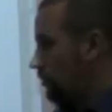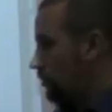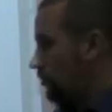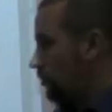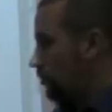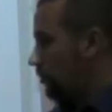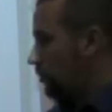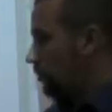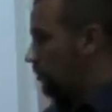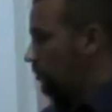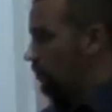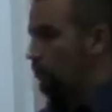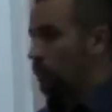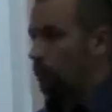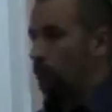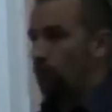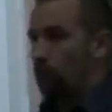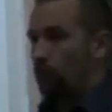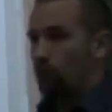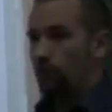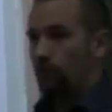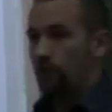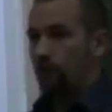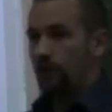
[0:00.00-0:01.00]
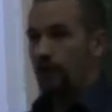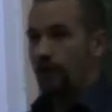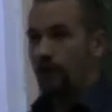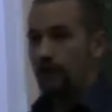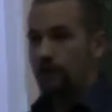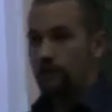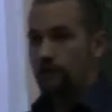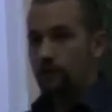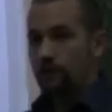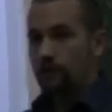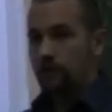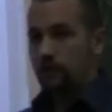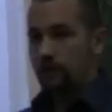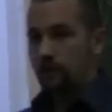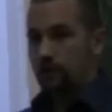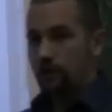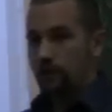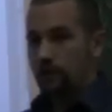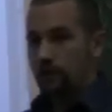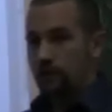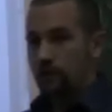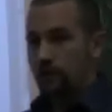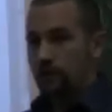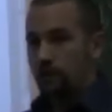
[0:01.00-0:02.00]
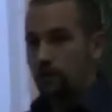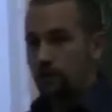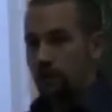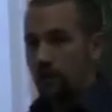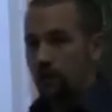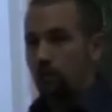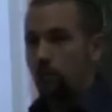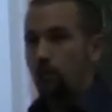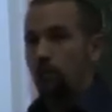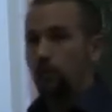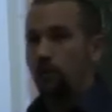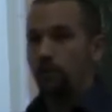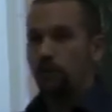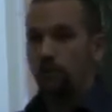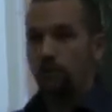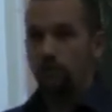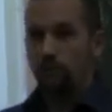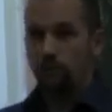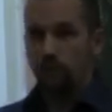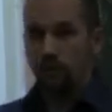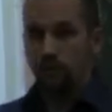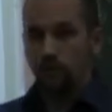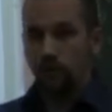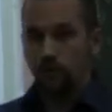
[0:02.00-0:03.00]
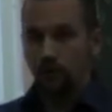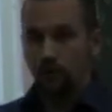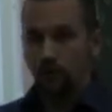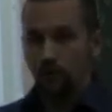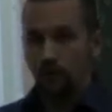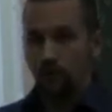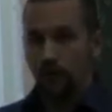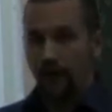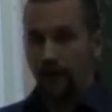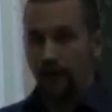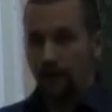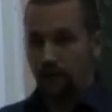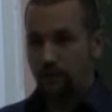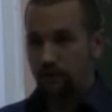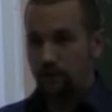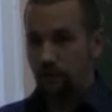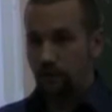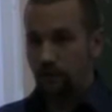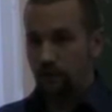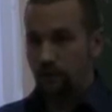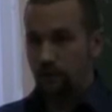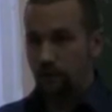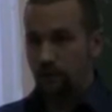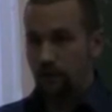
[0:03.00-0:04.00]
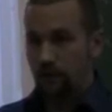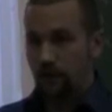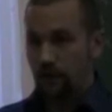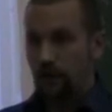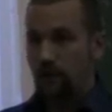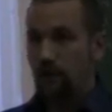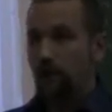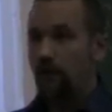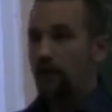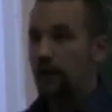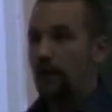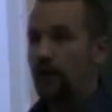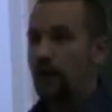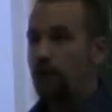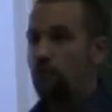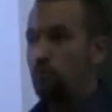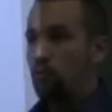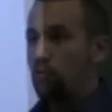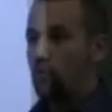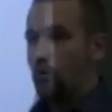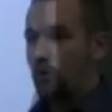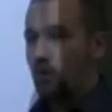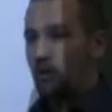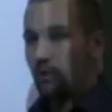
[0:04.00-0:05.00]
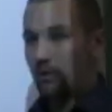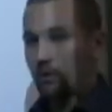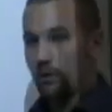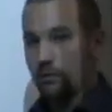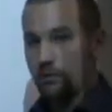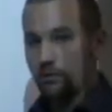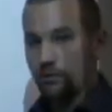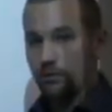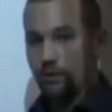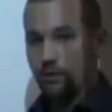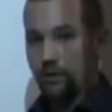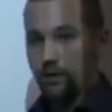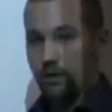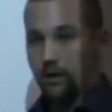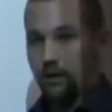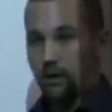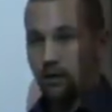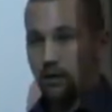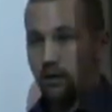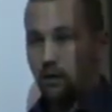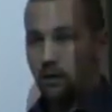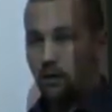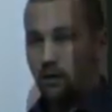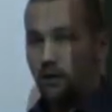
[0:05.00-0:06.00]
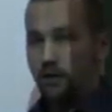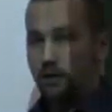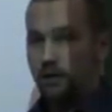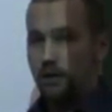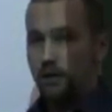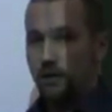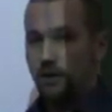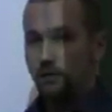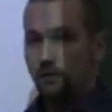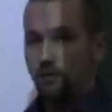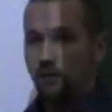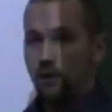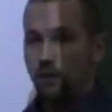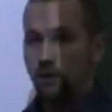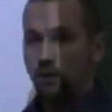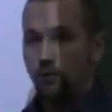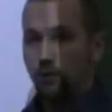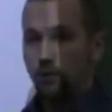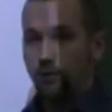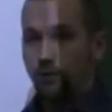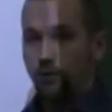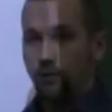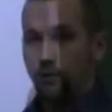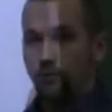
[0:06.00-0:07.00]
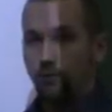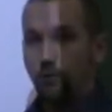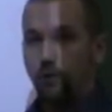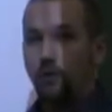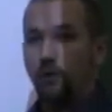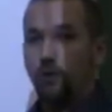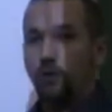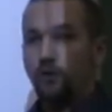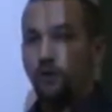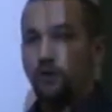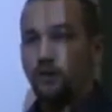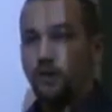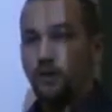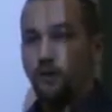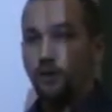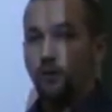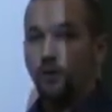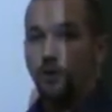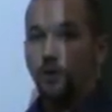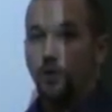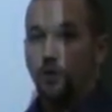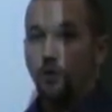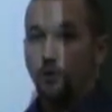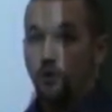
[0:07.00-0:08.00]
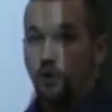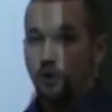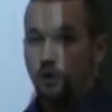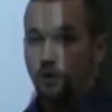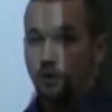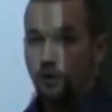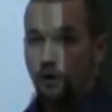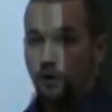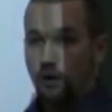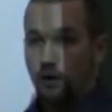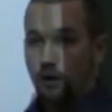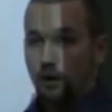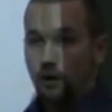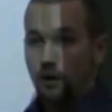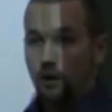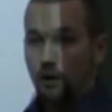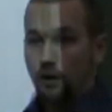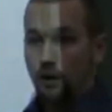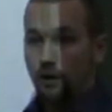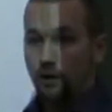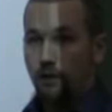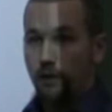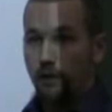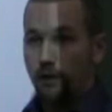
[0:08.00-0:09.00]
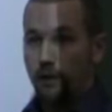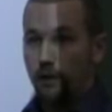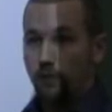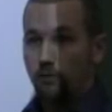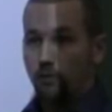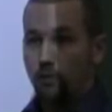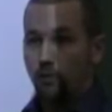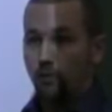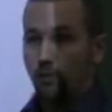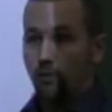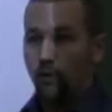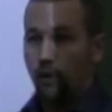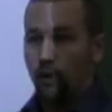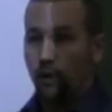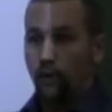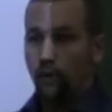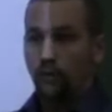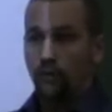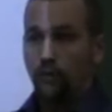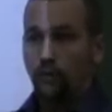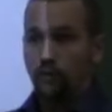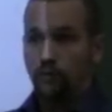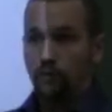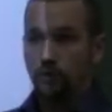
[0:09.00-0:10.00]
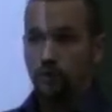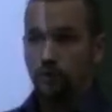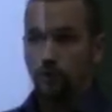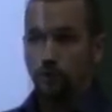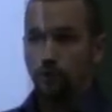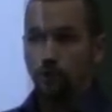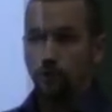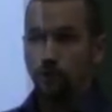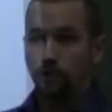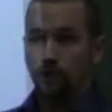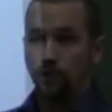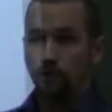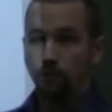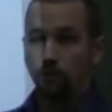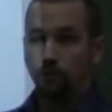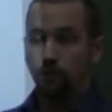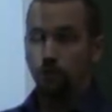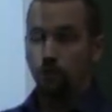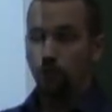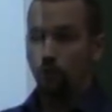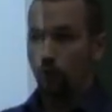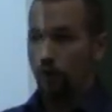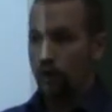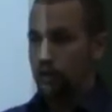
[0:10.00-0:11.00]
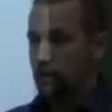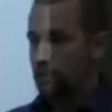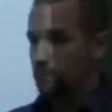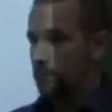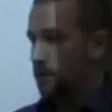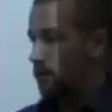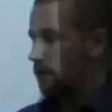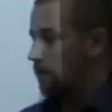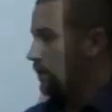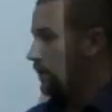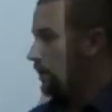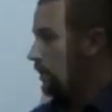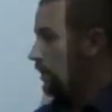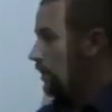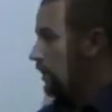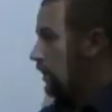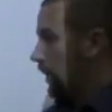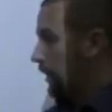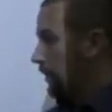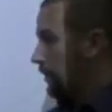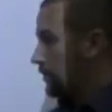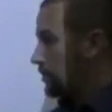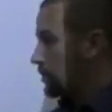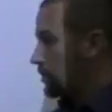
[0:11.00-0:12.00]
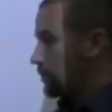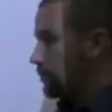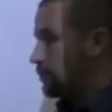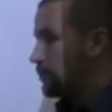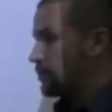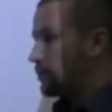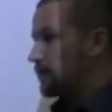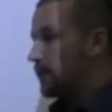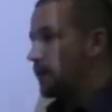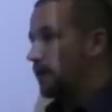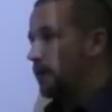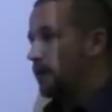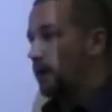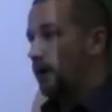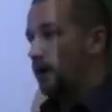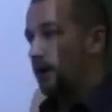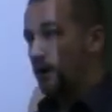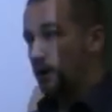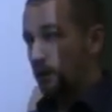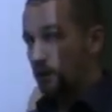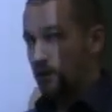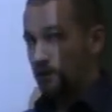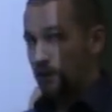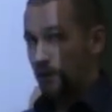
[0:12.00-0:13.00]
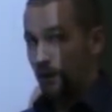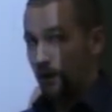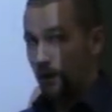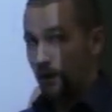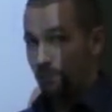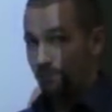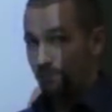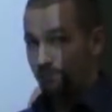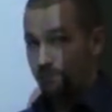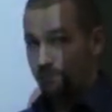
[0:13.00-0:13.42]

were a little more advanced, they could work through the material faster, and then I had more content available to them when they were done their unit, and they could move on or do some type of enrichment. And the students that had a harder time,